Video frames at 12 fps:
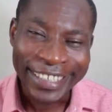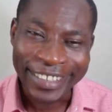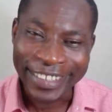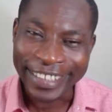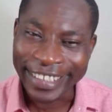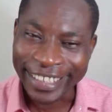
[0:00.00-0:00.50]

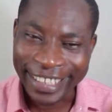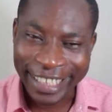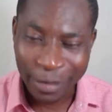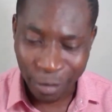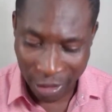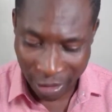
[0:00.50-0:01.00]
So it's the
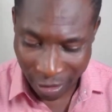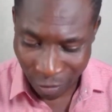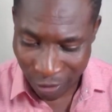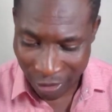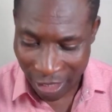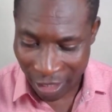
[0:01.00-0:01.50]
same
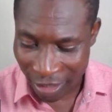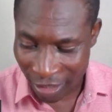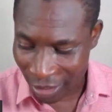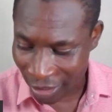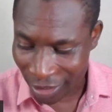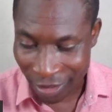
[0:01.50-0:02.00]
with
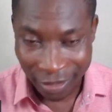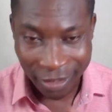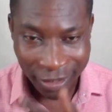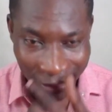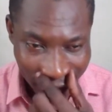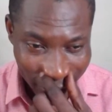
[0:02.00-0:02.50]
countries, you know,
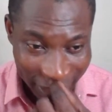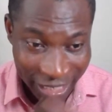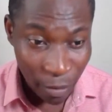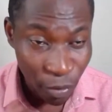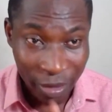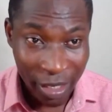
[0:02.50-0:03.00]
the
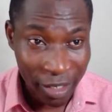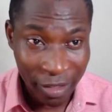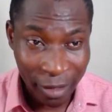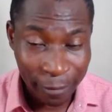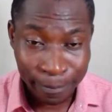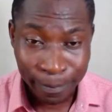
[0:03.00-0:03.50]
same with
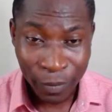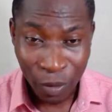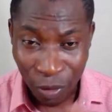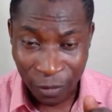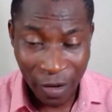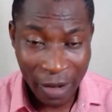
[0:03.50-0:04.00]
anything,
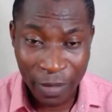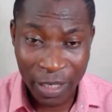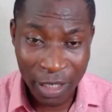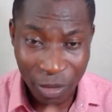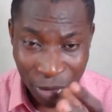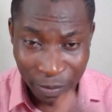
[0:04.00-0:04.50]
with
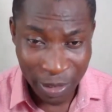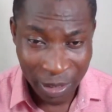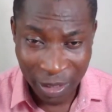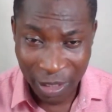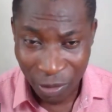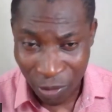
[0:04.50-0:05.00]
families, with
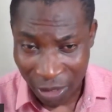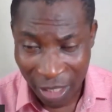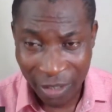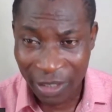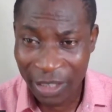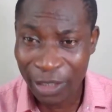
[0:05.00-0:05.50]
business, with
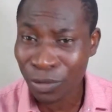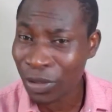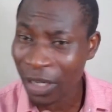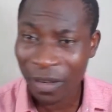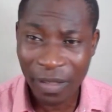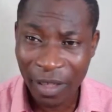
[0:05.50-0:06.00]
countries,
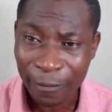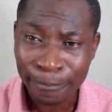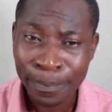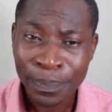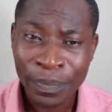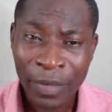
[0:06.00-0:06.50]
with anything,
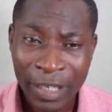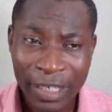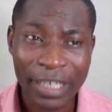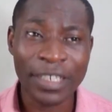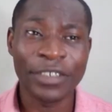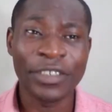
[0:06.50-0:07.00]

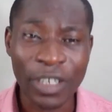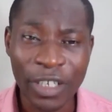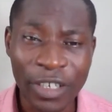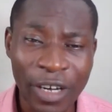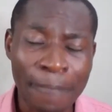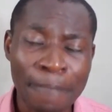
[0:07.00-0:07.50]
that there is a
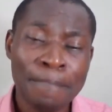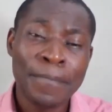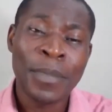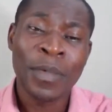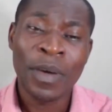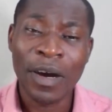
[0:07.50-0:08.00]
leader.
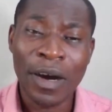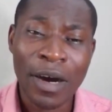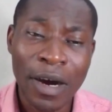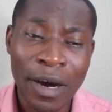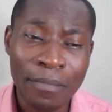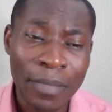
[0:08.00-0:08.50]

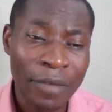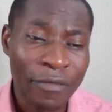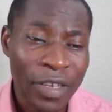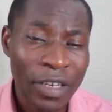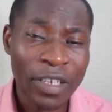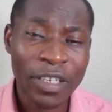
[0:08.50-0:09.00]

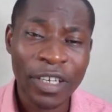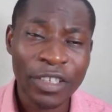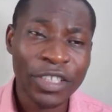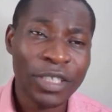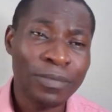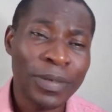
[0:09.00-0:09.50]
If the
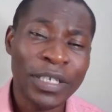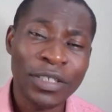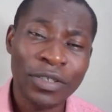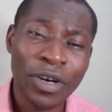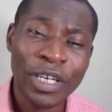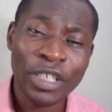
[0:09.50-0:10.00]
leadership
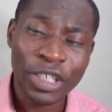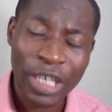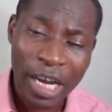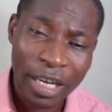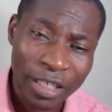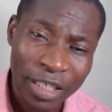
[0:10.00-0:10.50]
is not in
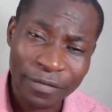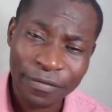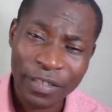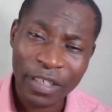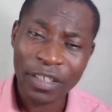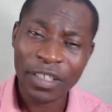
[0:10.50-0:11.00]
charge,
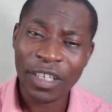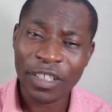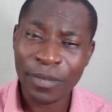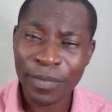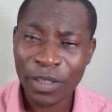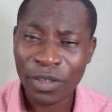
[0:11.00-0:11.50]
if the
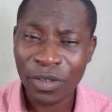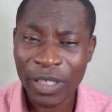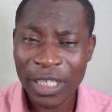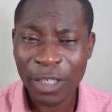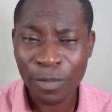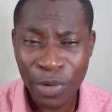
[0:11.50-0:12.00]
leadership is
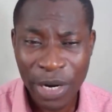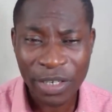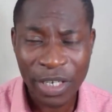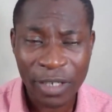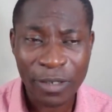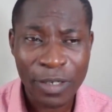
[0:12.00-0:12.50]
not
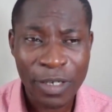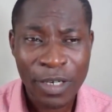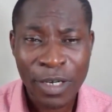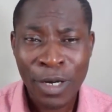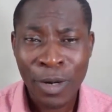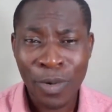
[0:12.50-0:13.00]
expressing
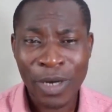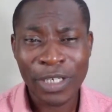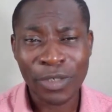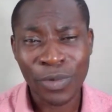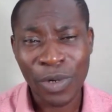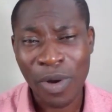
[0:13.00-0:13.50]

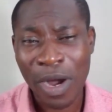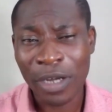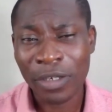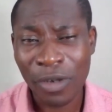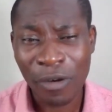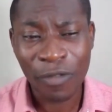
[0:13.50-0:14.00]
what is
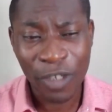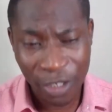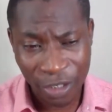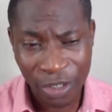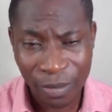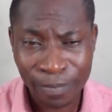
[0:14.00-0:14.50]
required of
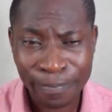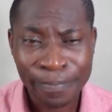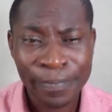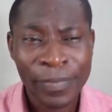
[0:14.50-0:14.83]
leadership,